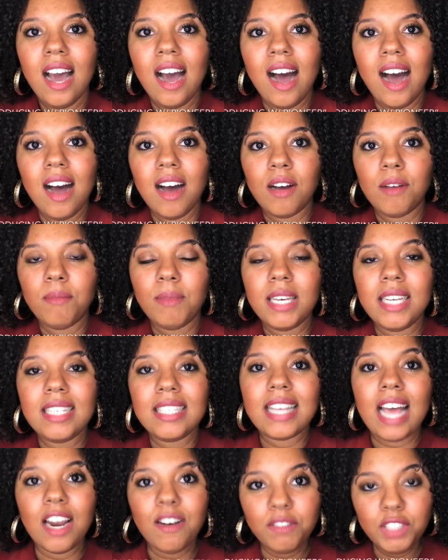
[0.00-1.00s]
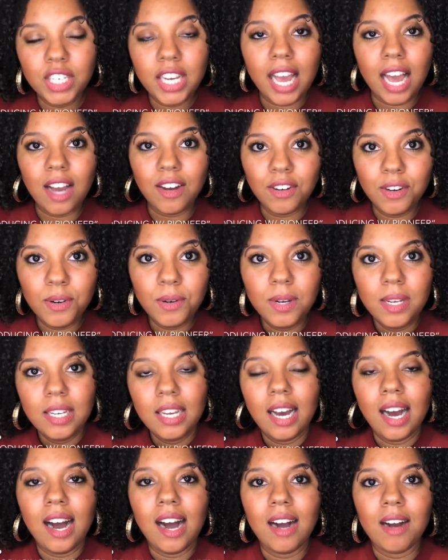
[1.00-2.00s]
It is out of Chicago,
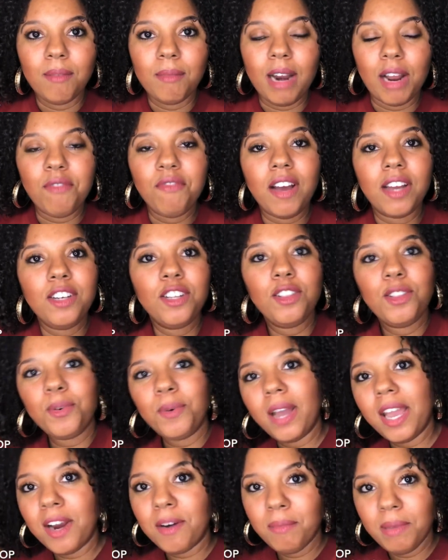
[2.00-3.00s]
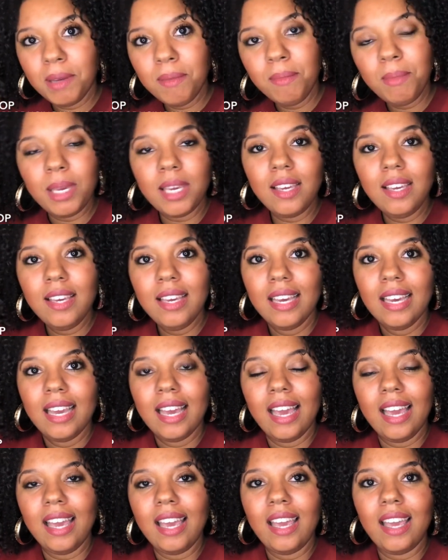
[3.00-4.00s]
and I found it through Airbnb.
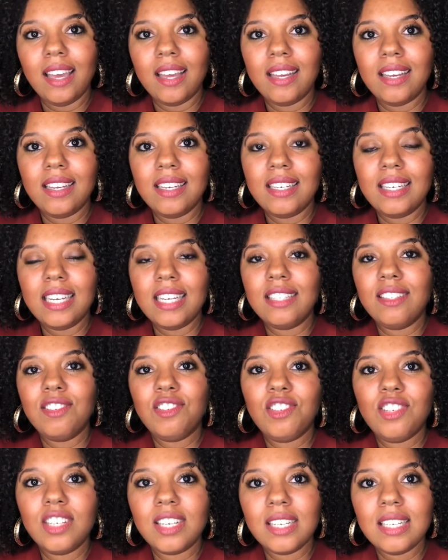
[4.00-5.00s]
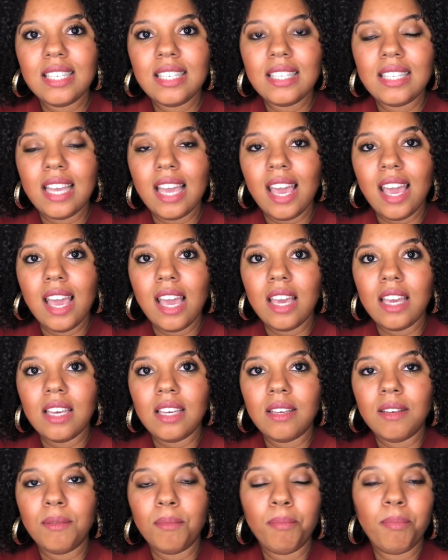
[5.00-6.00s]
And it's just
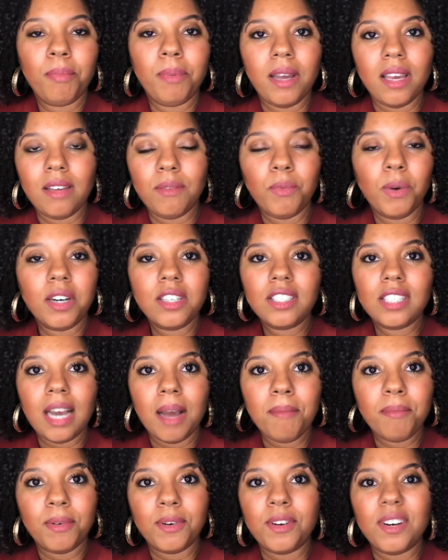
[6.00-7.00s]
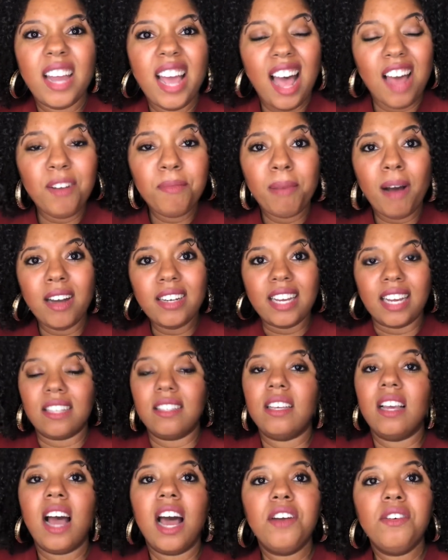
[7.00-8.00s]
a workshop on how to podcast
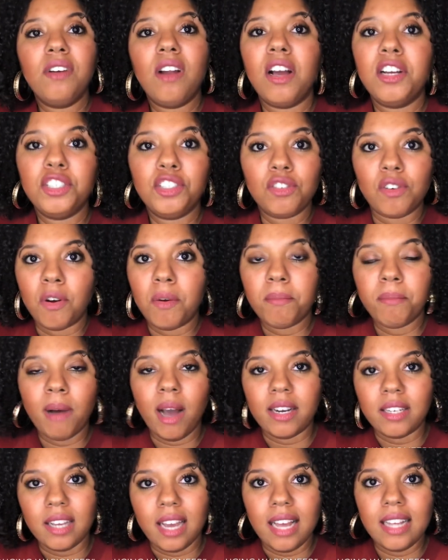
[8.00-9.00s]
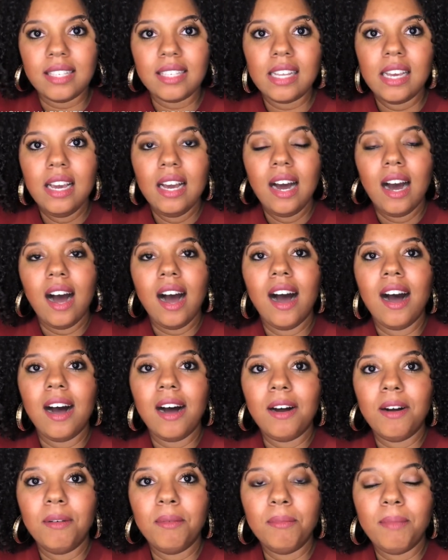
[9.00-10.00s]
and how to launch your own podcast.
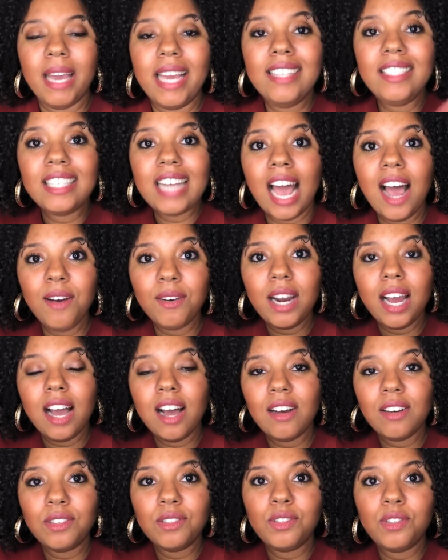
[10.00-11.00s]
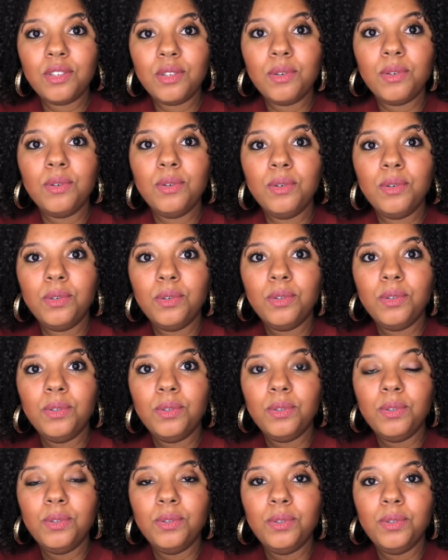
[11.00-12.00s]
And shout out
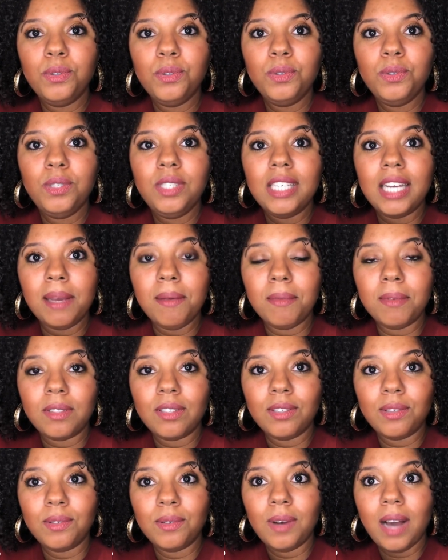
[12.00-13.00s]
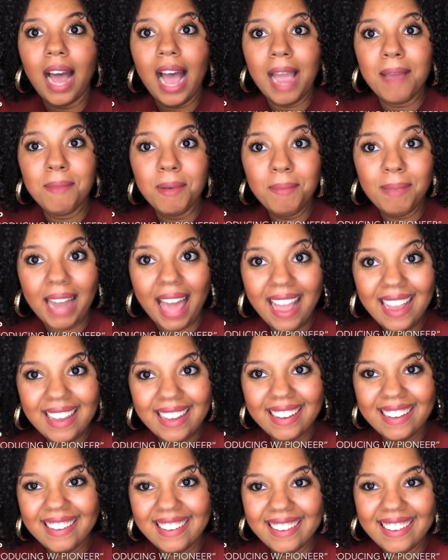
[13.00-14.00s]
to Jaime Black.
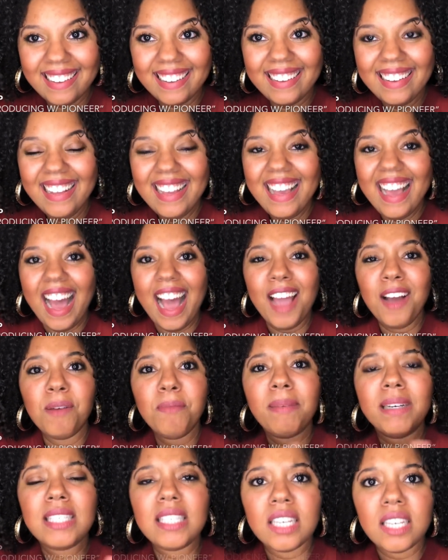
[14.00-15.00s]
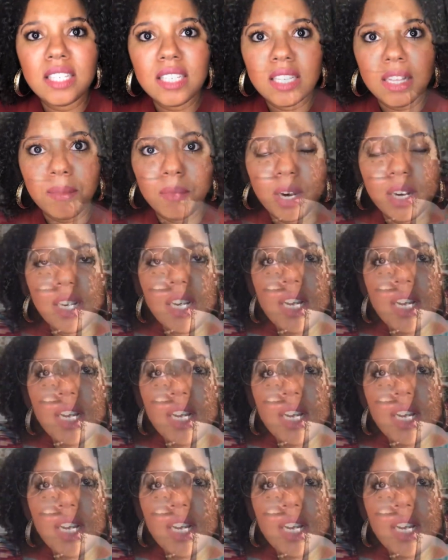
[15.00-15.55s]
I hope I said his name right.